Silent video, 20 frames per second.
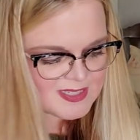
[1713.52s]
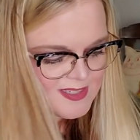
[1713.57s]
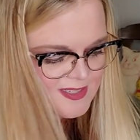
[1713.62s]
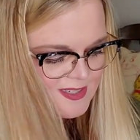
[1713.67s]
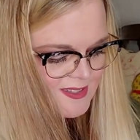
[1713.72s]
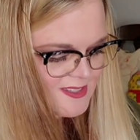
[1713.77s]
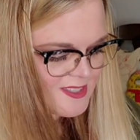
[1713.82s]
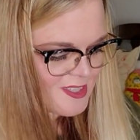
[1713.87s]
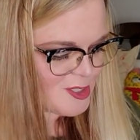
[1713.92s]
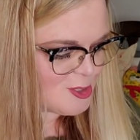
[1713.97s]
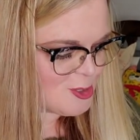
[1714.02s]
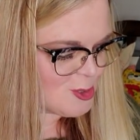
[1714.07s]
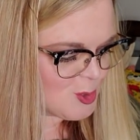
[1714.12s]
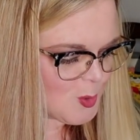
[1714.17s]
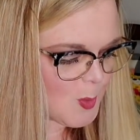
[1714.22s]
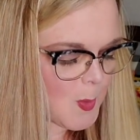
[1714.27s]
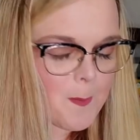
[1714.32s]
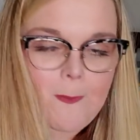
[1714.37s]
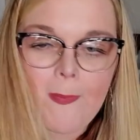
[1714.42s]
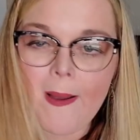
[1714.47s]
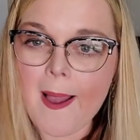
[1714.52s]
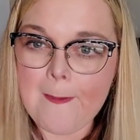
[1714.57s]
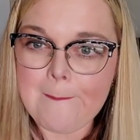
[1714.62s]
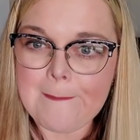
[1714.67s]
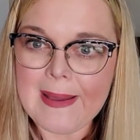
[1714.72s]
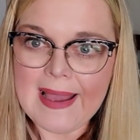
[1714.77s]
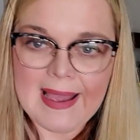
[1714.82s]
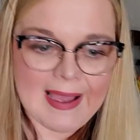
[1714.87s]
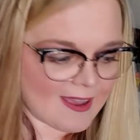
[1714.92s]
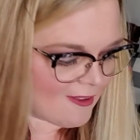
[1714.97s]
sent to my
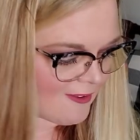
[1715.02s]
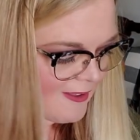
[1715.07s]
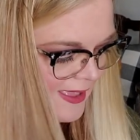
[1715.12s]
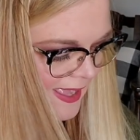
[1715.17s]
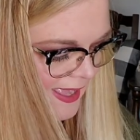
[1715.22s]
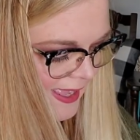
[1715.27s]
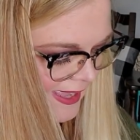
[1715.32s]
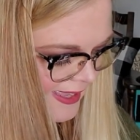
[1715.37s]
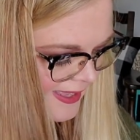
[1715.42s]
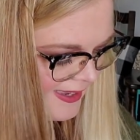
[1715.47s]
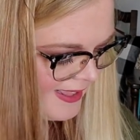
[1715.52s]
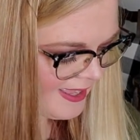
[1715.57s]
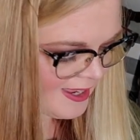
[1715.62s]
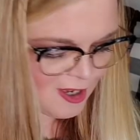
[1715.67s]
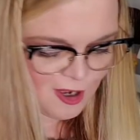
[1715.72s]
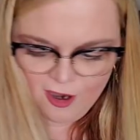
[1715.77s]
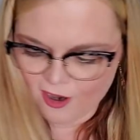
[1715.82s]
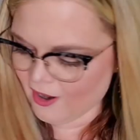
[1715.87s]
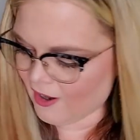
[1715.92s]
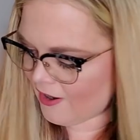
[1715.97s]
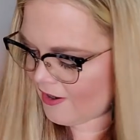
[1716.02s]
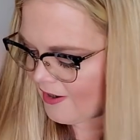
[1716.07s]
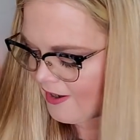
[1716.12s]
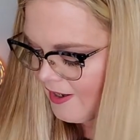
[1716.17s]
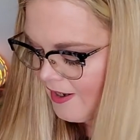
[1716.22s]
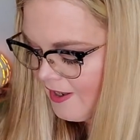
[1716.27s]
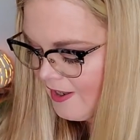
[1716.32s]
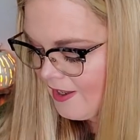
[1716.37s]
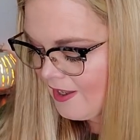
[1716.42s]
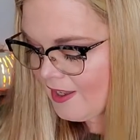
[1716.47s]
pal, Anne Eckhart,
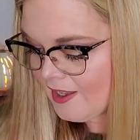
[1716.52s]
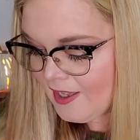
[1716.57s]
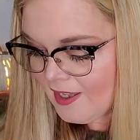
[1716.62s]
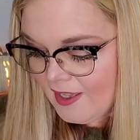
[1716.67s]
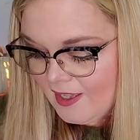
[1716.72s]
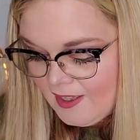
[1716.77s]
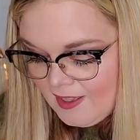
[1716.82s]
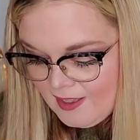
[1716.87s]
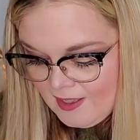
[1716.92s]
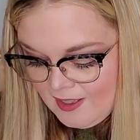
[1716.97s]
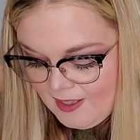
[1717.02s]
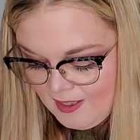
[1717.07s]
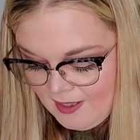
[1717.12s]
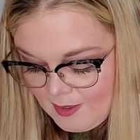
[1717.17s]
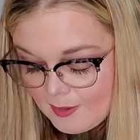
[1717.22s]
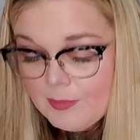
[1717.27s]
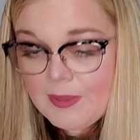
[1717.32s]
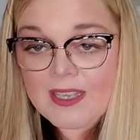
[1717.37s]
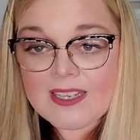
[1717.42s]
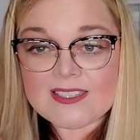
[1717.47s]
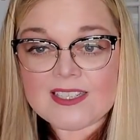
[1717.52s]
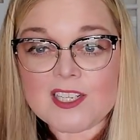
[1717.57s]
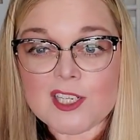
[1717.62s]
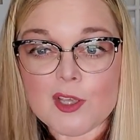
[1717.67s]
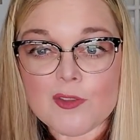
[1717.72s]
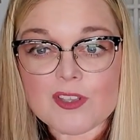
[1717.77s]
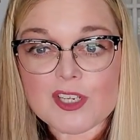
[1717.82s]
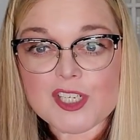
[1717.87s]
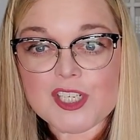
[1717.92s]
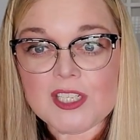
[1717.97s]
because I
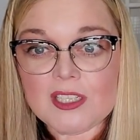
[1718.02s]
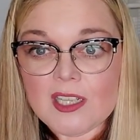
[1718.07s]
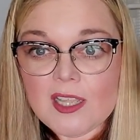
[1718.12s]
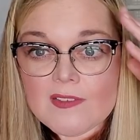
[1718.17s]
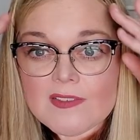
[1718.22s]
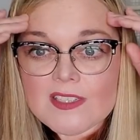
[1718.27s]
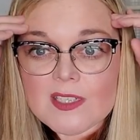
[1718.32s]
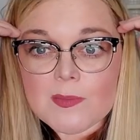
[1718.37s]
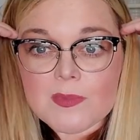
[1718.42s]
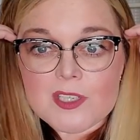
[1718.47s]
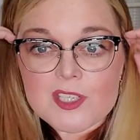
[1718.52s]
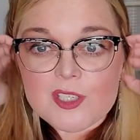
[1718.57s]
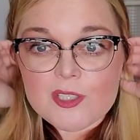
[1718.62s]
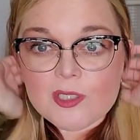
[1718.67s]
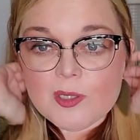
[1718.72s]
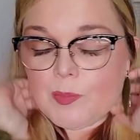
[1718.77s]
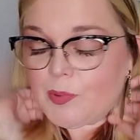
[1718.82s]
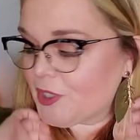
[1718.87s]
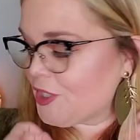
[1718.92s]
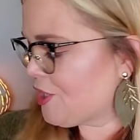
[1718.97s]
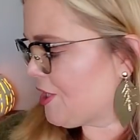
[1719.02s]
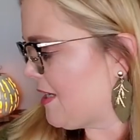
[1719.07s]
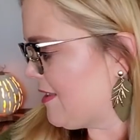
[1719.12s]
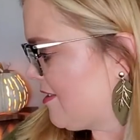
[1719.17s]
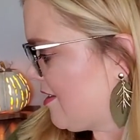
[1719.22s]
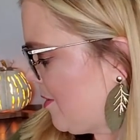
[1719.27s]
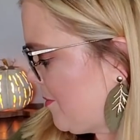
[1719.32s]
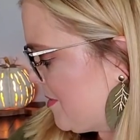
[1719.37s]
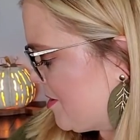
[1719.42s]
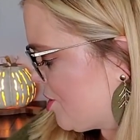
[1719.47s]
know that she loves them and she'll appreciate
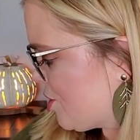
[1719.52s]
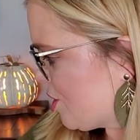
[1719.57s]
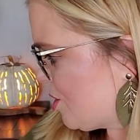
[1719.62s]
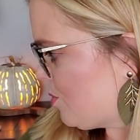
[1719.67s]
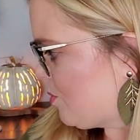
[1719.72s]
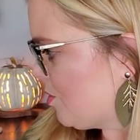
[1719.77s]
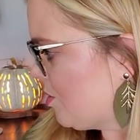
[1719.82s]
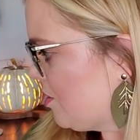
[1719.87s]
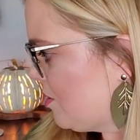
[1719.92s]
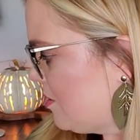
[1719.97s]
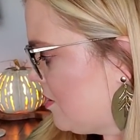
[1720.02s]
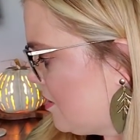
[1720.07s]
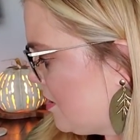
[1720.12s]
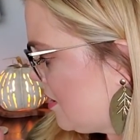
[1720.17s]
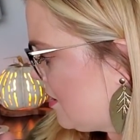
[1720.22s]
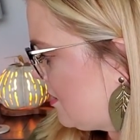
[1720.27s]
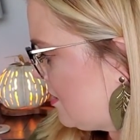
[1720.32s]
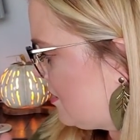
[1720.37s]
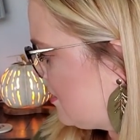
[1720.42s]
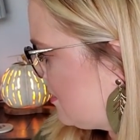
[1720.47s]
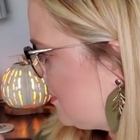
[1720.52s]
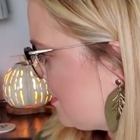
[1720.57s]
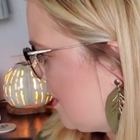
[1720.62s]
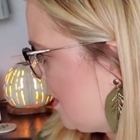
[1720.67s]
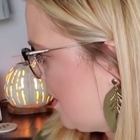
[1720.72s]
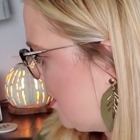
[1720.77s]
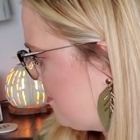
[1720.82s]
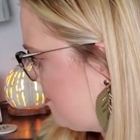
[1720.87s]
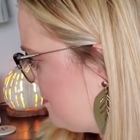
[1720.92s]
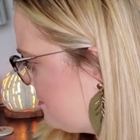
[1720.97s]
them and she will
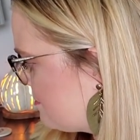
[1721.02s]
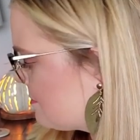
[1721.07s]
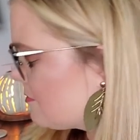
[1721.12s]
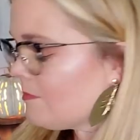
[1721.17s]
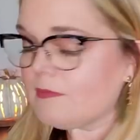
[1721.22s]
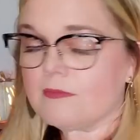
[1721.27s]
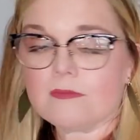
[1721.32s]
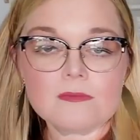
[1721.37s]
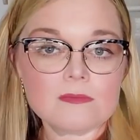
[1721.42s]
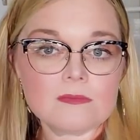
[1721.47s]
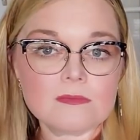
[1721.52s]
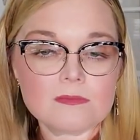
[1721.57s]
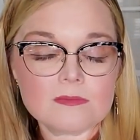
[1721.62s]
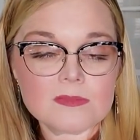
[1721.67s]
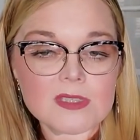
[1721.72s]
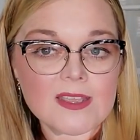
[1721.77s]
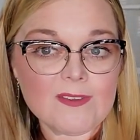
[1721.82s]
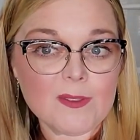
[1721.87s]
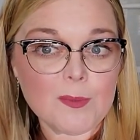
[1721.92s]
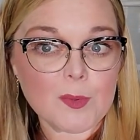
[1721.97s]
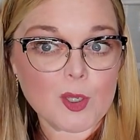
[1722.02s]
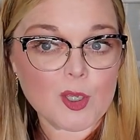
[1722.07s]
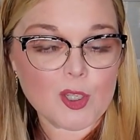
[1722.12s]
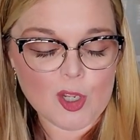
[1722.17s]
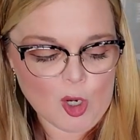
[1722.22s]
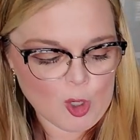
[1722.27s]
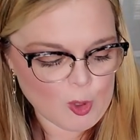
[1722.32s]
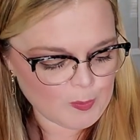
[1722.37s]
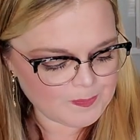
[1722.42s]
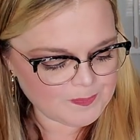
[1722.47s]
um, give them a good
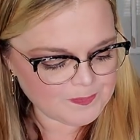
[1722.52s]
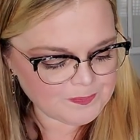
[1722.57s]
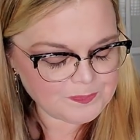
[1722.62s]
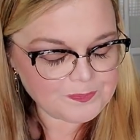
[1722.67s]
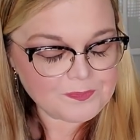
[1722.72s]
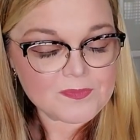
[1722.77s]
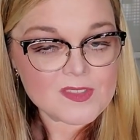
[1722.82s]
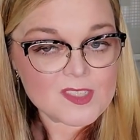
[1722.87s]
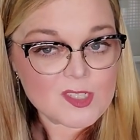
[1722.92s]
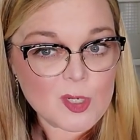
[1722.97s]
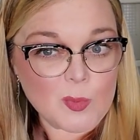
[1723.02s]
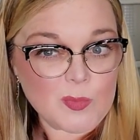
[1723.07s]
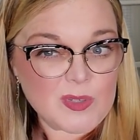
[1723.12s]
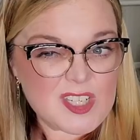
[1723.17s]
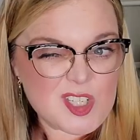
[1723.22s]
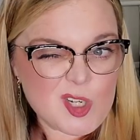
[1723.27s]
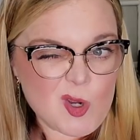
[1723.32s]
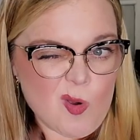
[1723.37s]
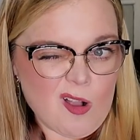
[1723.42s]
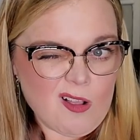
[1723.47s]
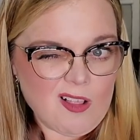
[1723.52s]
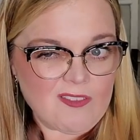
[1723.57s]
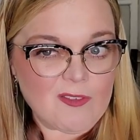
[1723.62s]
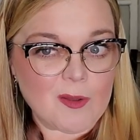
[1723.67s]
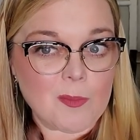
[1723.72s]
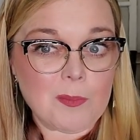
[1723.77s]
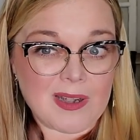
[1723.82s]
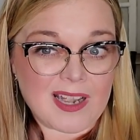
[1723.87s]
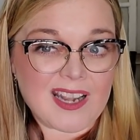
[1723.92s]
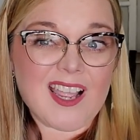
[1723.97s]
home. So I don't want to show all of
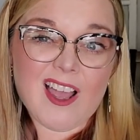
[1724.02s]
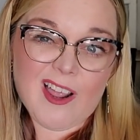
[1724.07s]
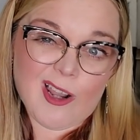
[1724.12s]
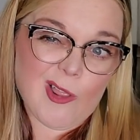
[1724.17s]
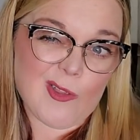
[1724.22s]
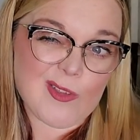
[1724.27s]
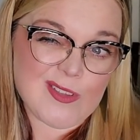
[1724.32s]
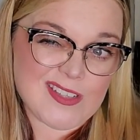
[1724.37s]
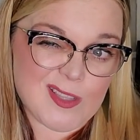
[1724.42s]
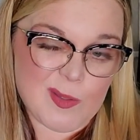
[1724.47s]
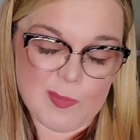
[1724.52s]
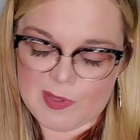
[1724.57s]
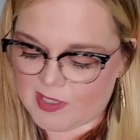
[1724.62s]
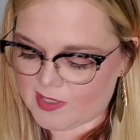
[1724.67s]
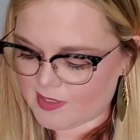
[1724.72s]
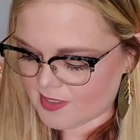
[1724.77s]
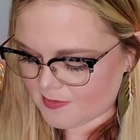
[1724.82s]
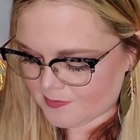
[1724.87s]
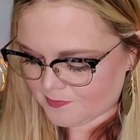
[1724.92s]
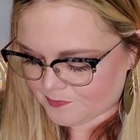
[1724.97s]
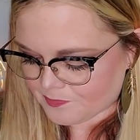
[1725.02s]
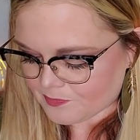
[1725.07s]
them, but I got all those at the bins.